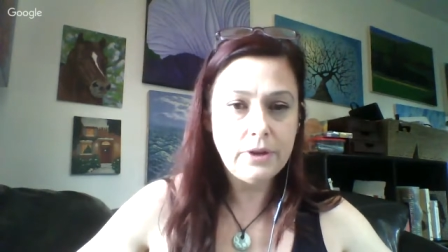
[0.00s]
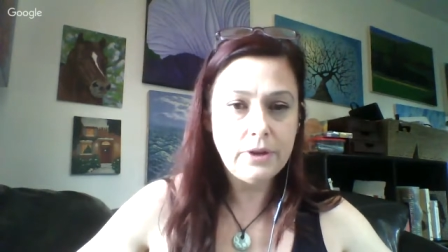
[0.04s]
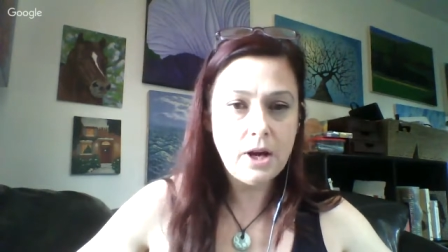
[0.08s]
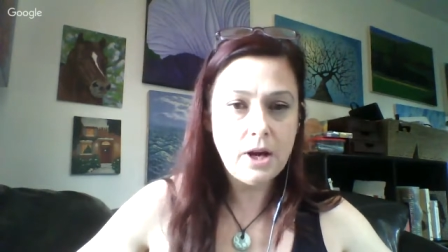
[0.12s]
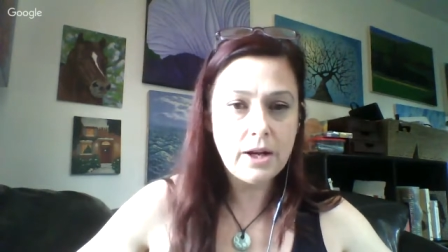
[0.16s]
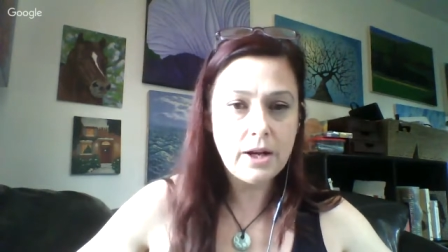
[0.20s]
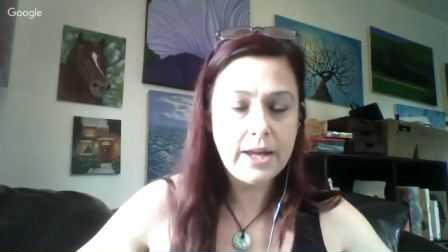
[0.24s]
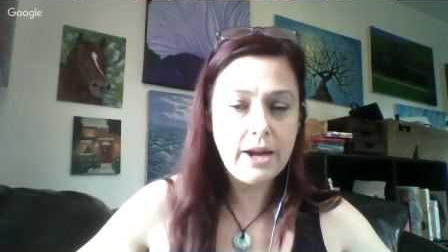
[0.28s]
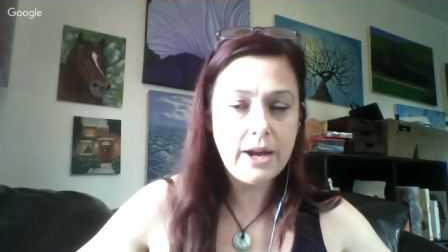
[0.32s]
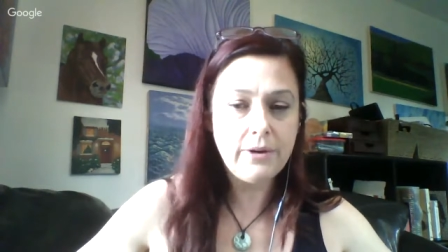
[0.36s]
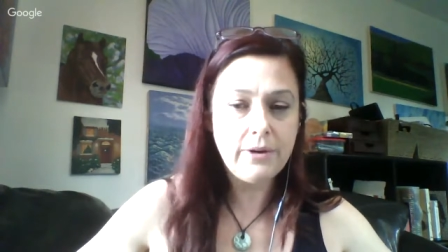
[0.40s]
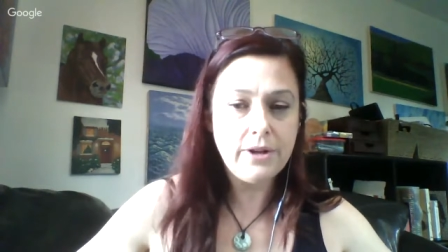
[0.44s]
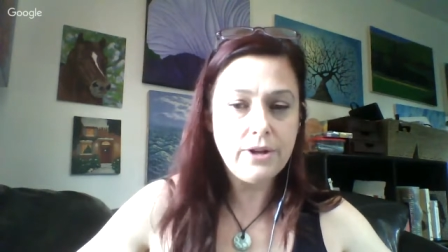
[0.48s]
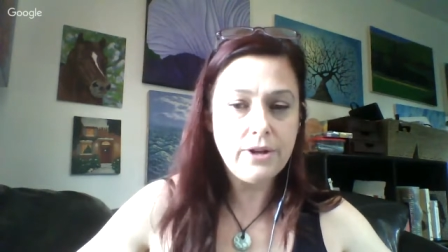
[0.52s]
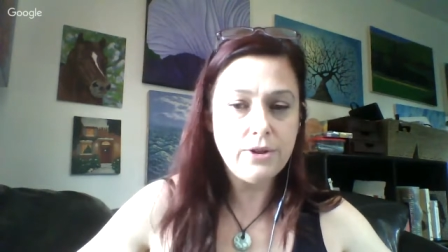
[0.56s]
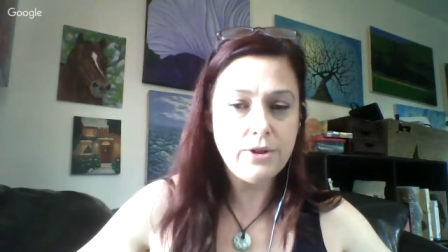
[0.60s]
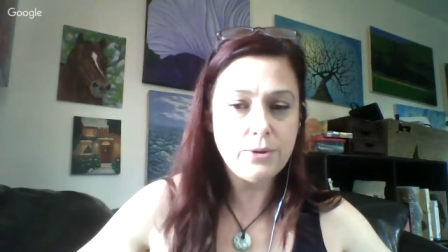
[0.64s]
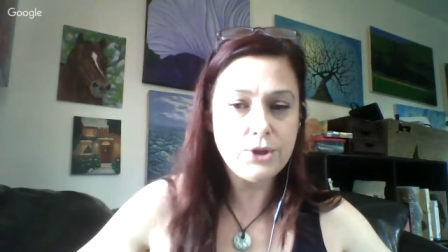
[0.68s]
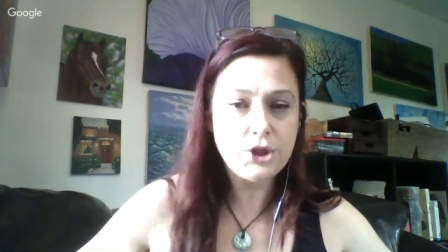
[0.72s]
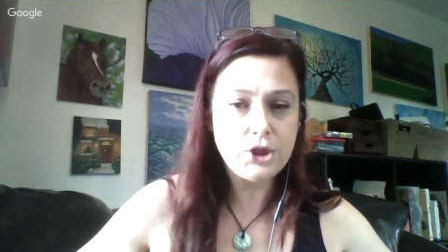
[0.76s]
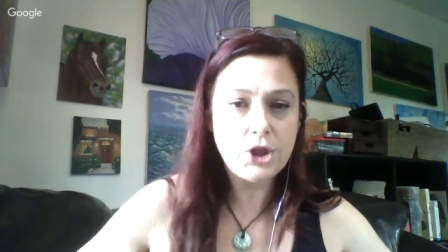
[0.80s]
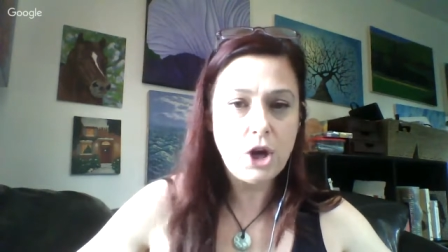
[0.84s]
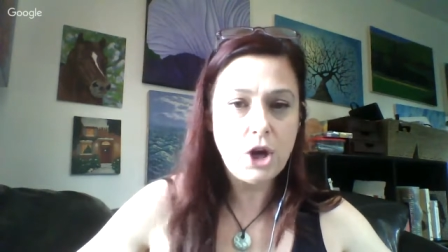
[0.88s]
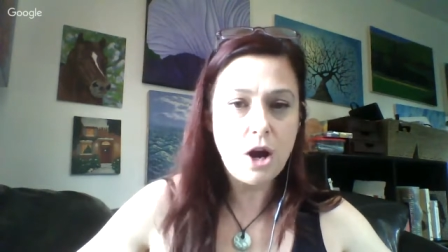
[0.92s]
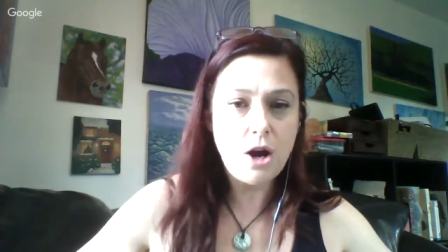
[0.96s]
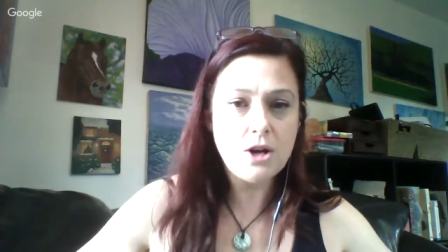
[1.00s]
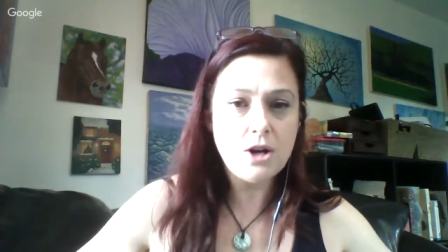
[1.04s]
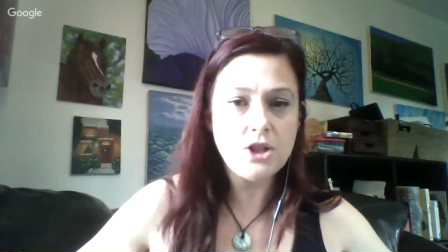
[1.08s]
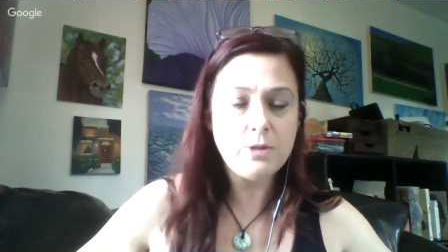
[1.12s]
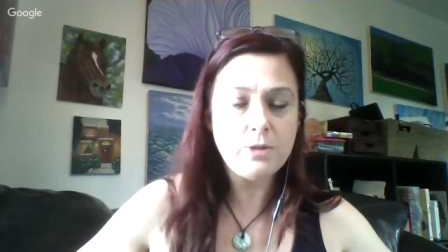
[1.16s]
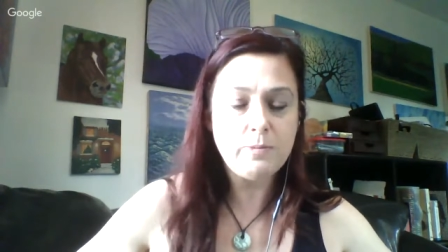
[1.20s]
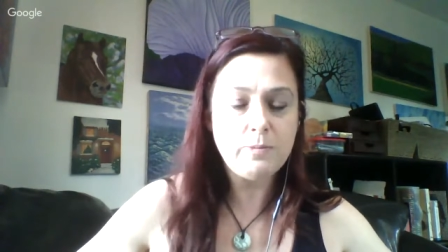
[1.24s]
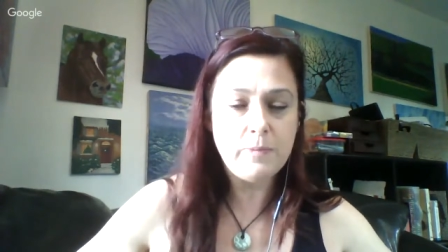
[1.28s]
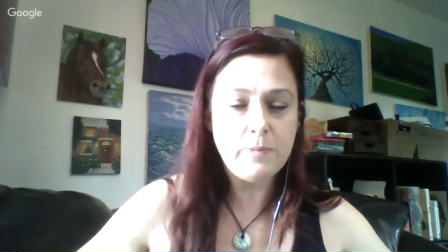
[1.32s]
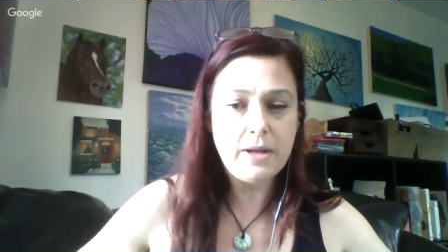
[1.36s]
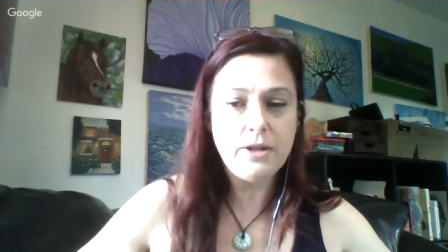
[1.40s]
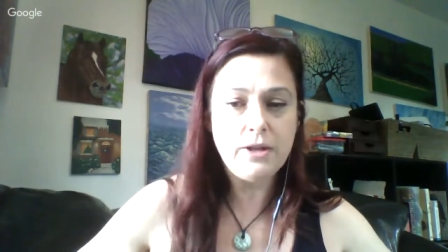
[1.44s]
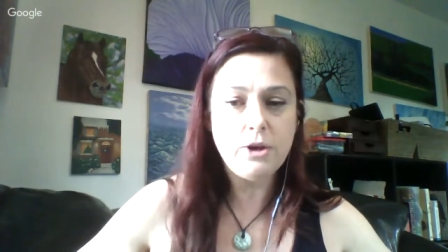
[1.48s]
Not carrying those scars
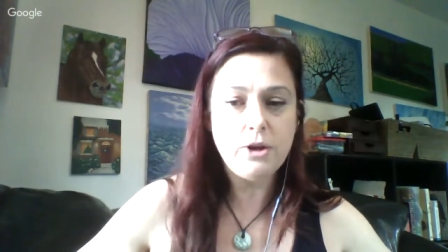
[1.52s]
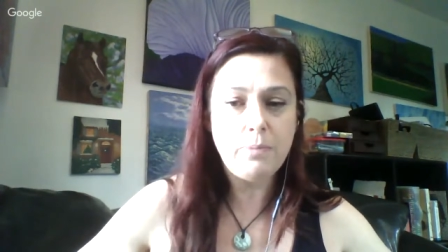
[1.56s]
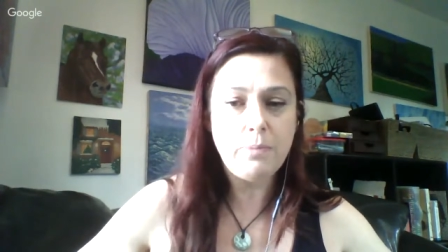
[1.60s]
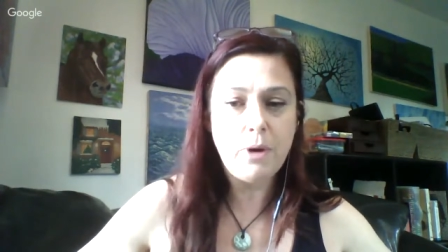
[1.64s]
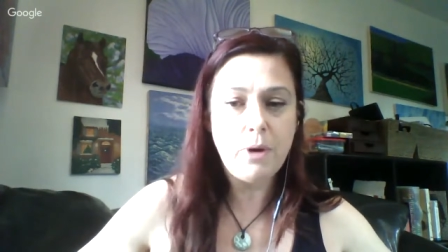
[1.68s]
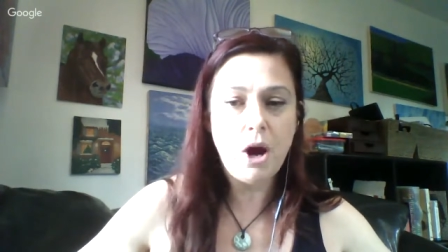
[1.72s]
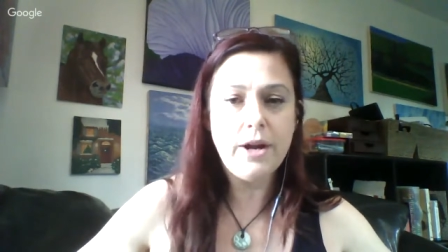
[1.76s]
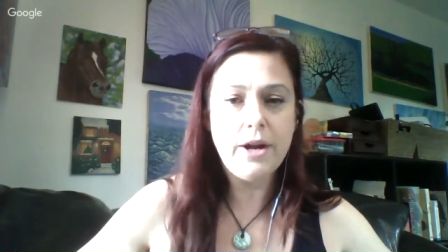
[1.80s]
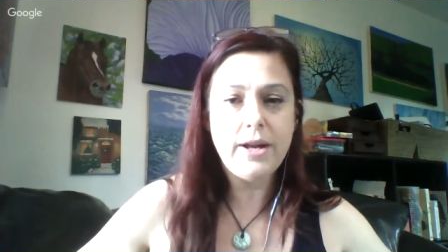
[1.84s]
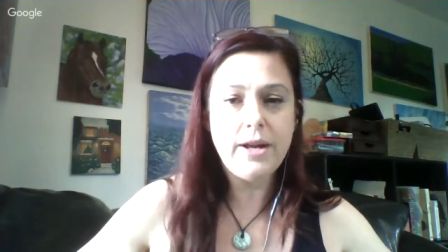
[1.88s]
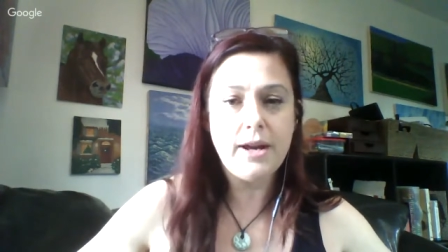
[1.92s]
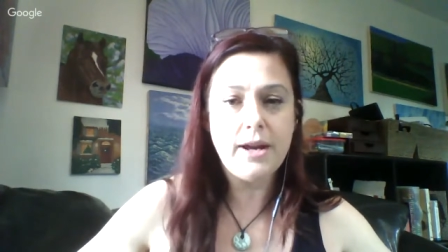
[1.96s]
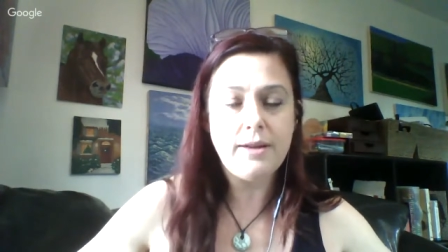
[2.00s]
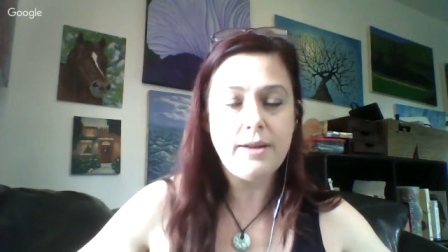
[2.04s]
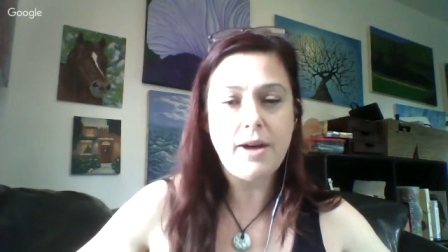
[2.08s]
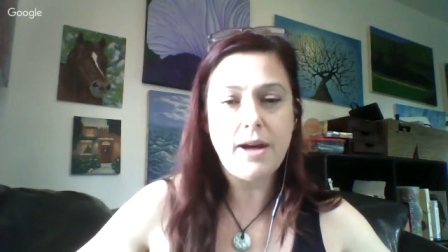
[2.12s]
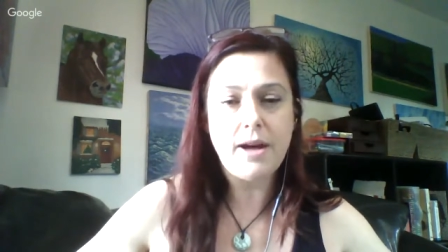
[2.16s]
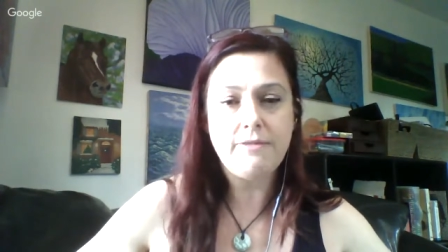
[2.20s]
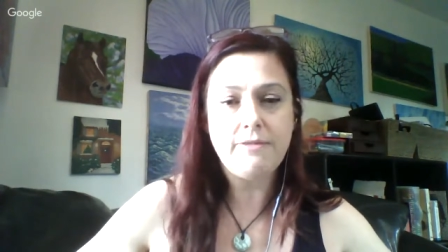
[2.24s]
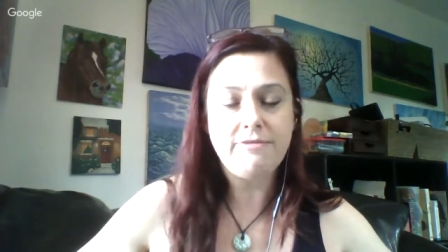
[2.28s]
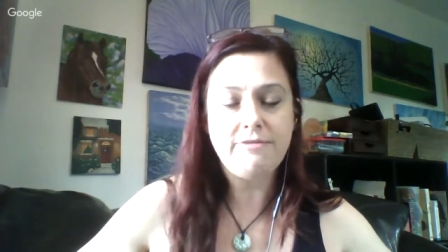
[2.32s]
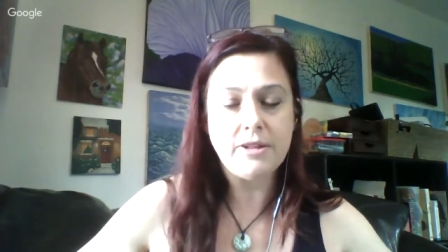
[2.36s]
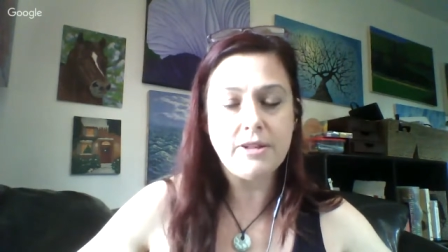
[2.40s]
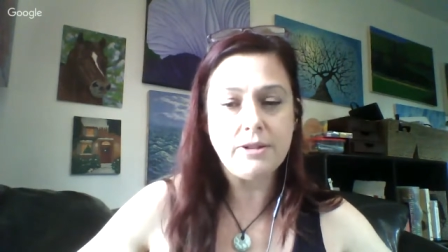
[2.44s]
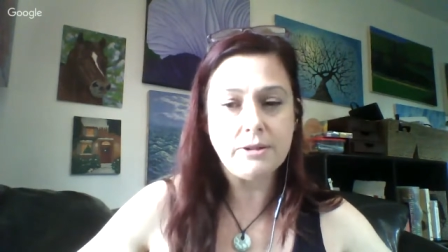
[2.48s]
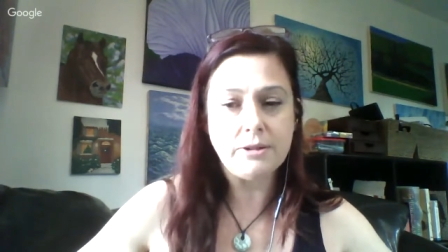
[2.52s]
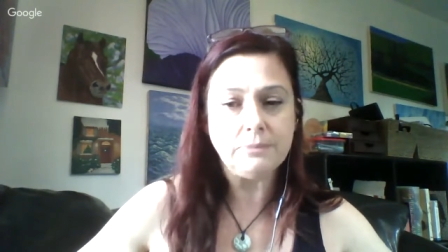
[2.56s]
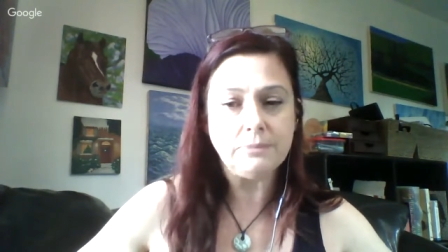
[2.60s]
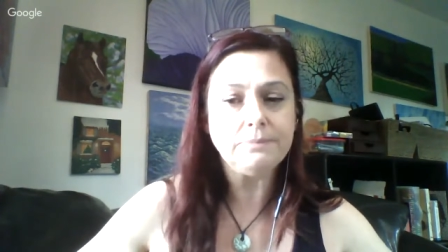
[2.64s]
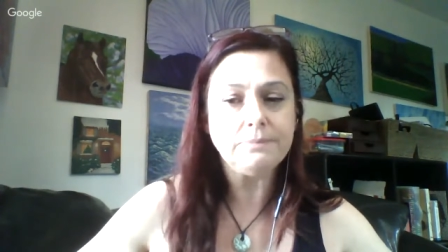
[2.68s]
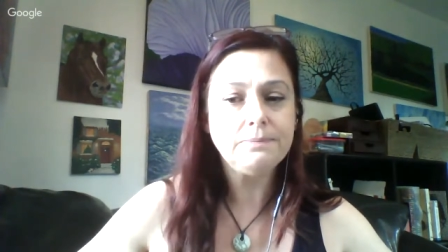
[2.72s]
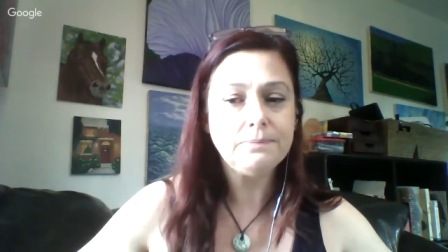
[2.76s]
in your body, I feel.